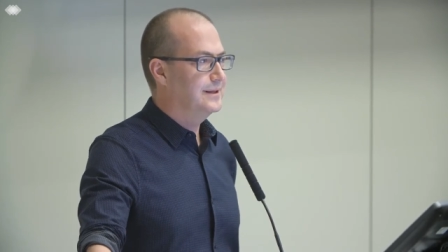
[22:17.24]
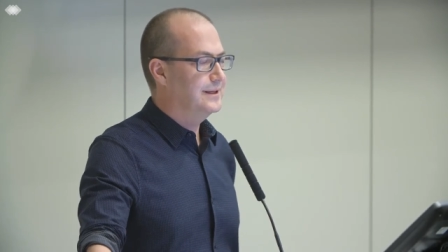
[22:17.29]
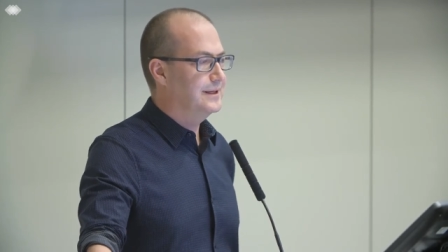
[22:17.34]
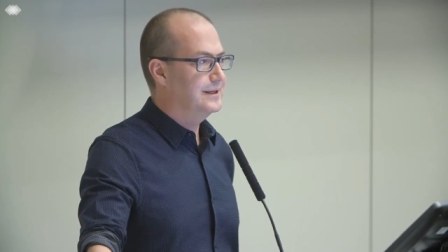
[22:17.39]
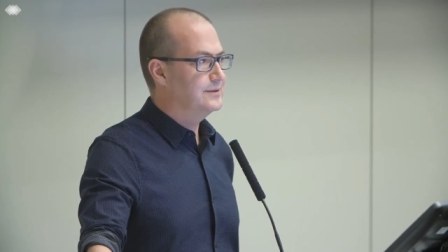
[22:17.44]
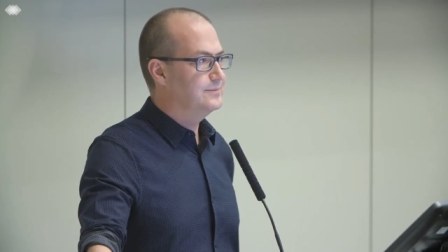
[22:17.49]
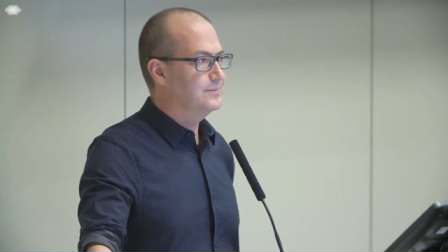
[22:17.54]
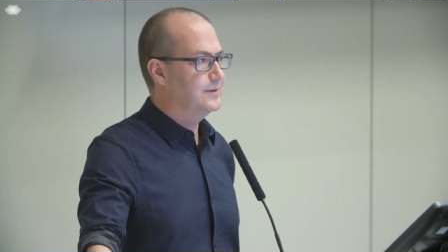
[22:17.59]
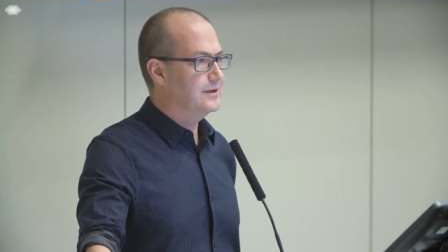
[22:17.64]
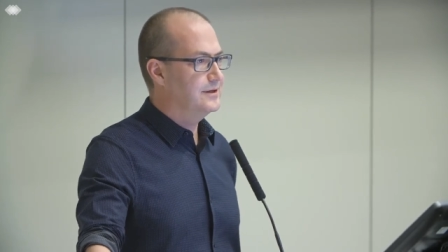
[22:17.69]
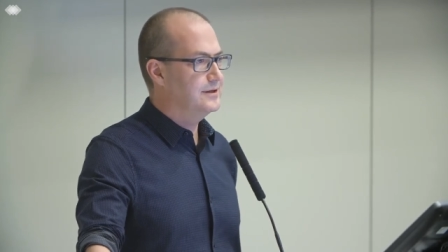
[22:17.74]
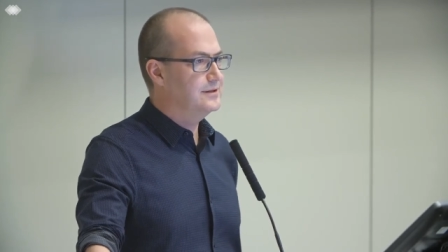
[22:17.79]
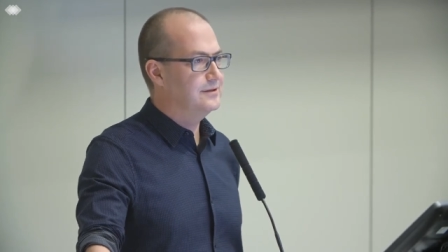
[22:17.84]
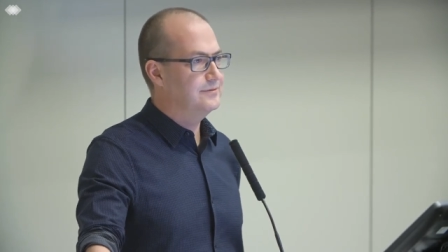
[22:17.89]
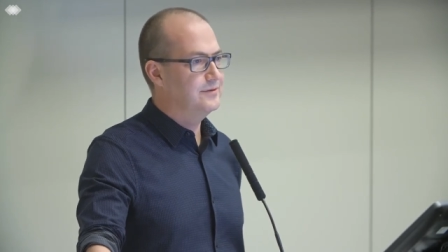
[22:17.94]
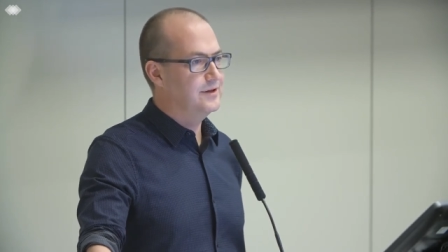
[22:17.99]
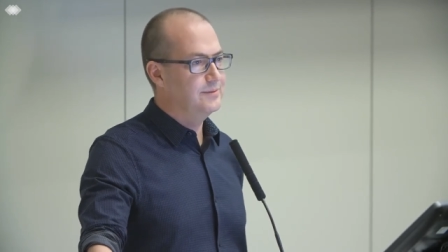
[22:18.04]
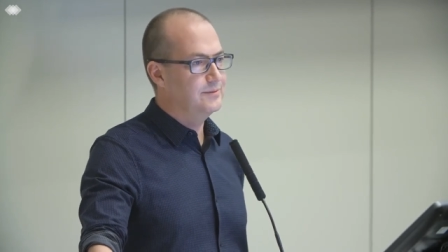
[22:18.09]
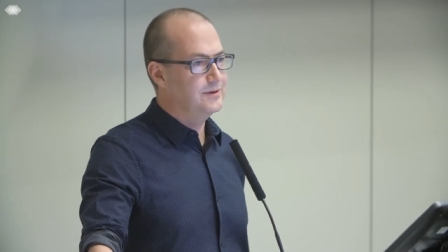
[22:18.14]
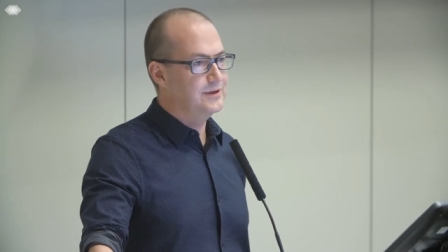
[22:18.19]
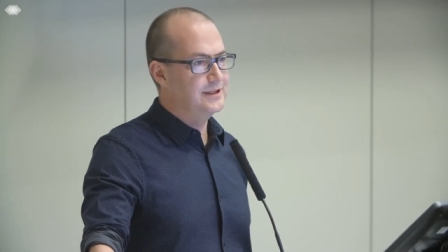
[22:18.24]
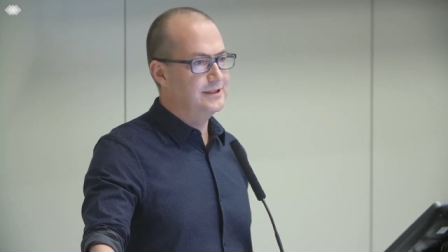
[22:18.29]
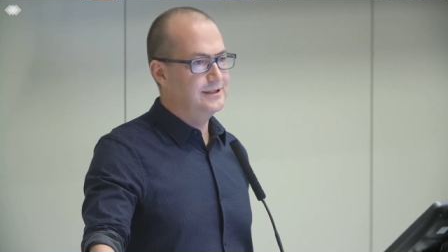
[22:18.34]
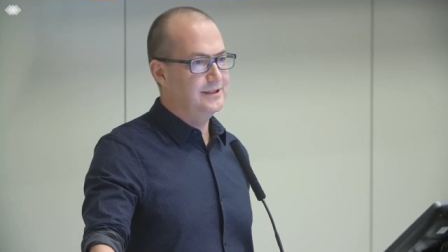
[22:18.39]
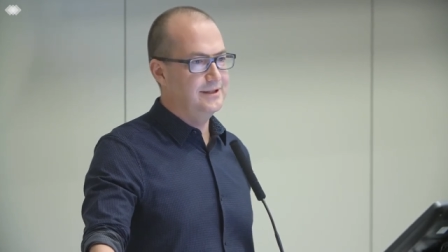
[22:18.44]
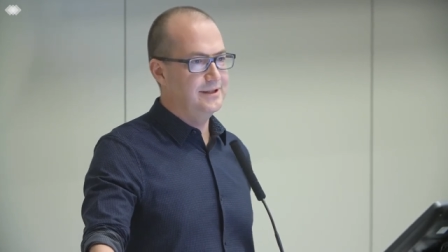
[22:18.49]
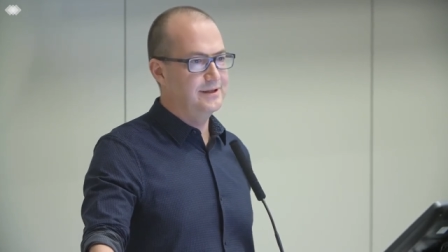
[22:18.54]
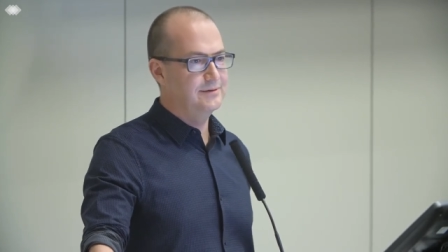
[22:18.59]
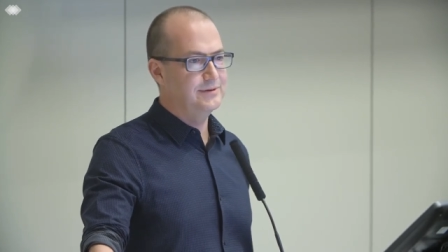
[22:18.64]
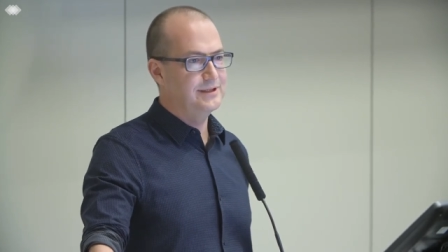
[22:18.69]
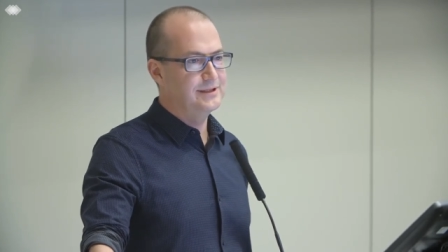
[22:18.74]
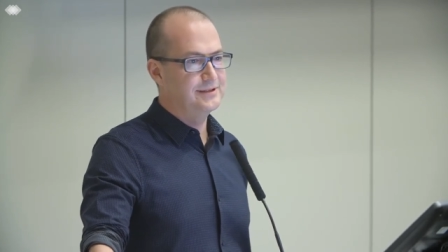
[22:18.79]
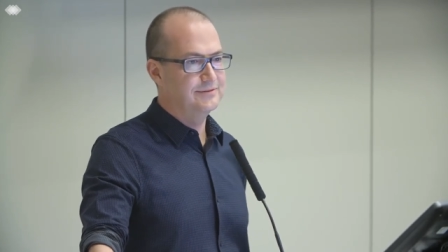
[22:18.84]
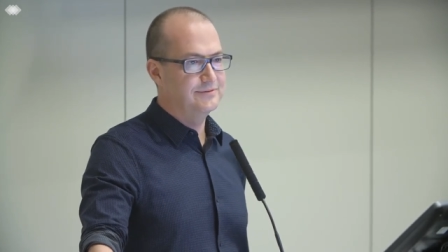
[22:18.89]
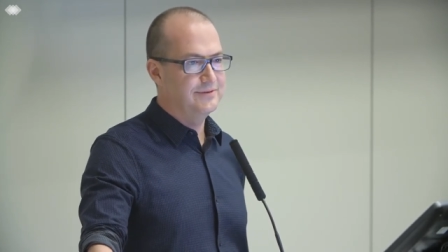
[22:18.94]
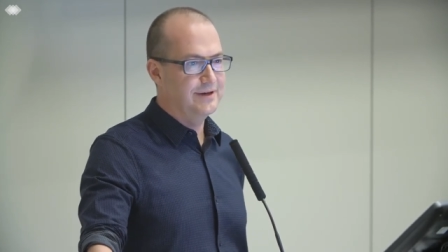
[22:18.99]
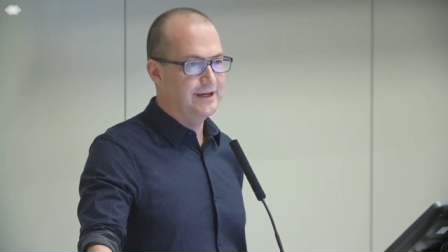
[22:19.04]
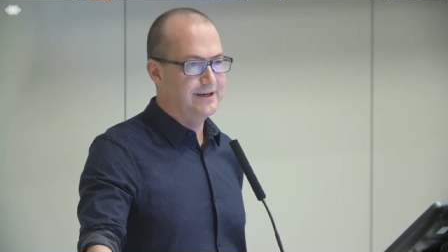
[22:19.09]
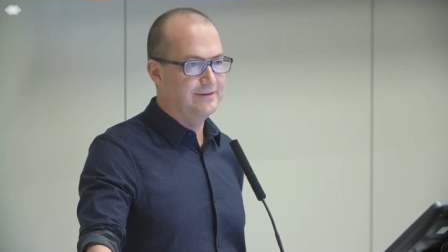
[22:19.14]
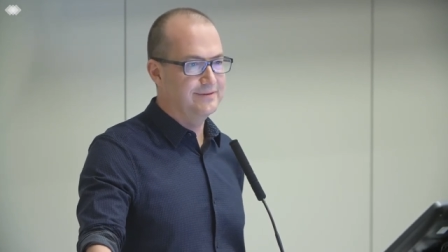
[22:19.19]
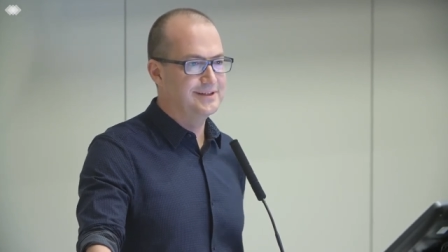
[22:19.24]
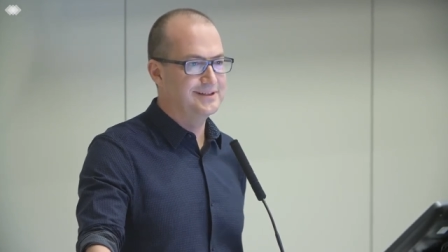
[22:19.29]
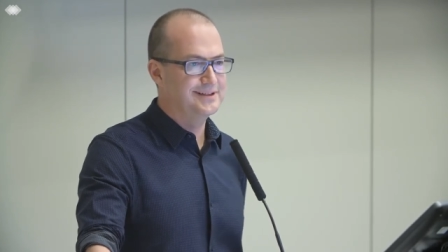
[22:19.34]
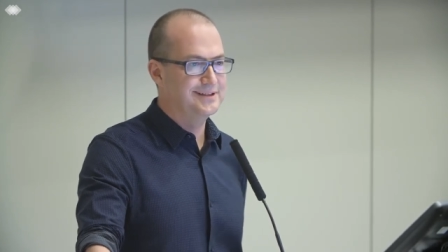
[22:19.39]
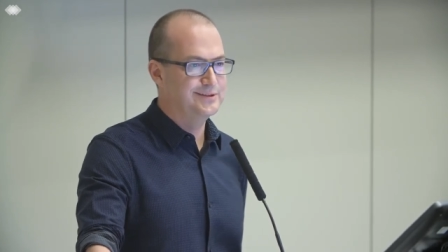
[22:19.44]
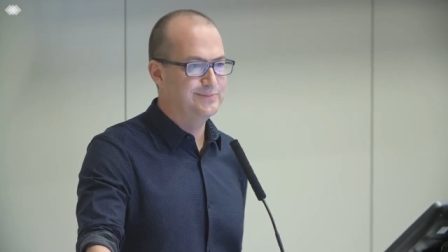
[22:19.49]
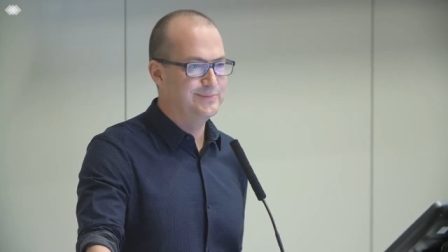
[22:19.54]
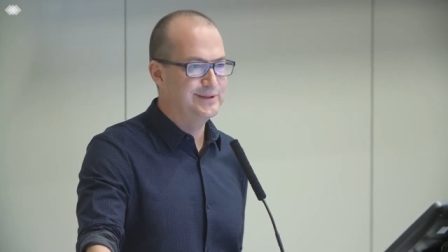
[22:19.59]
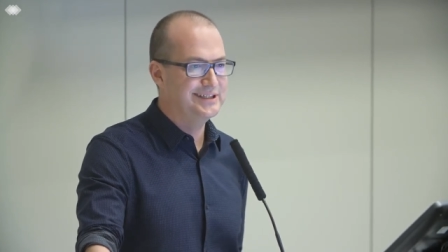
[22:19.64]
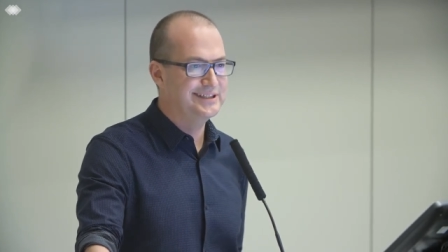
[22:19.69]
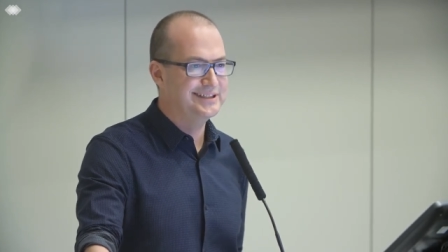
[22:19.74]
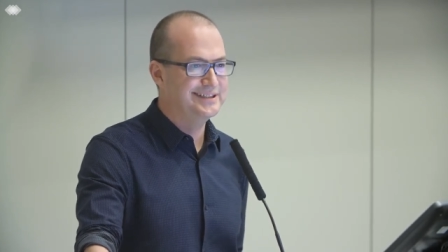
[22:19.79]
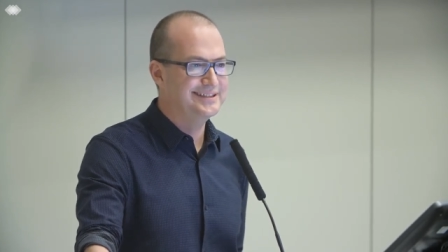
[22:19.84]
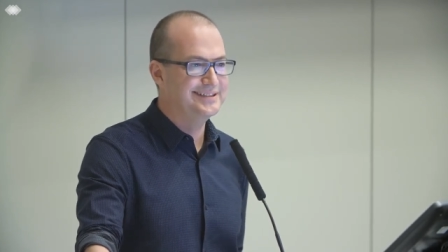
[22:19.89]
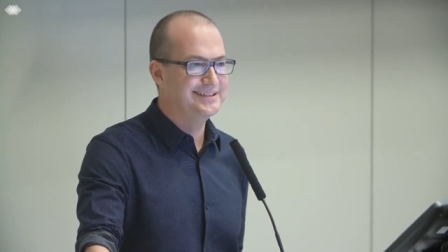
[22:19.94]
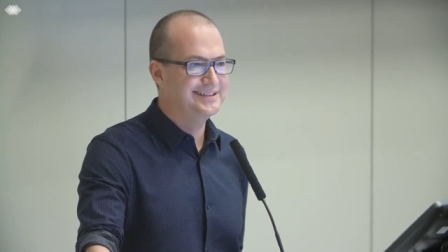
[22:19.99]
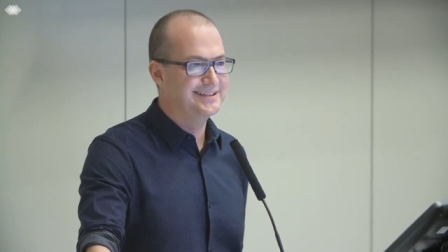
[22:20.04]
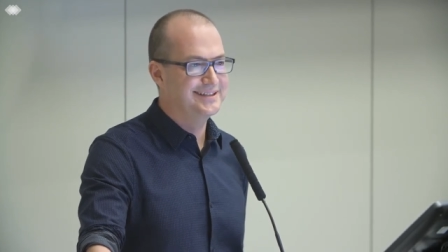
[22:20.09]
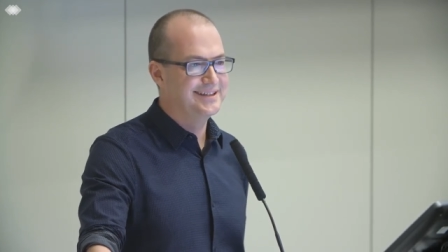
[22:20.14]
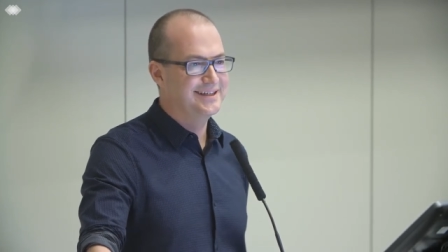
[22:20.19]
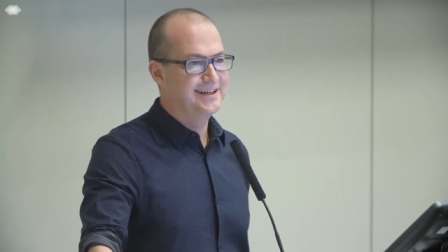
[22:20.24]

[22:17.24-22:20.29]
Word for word: It's because of community that we survived as a species.